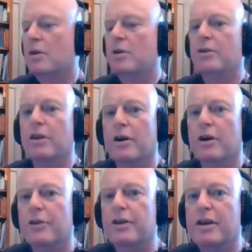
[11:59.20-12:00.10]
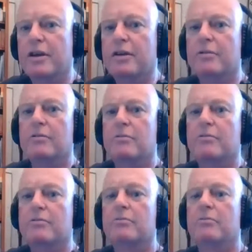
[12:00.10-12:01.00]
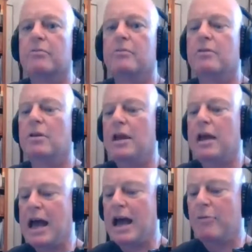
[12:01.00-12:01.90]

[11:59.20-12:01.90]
The other day, I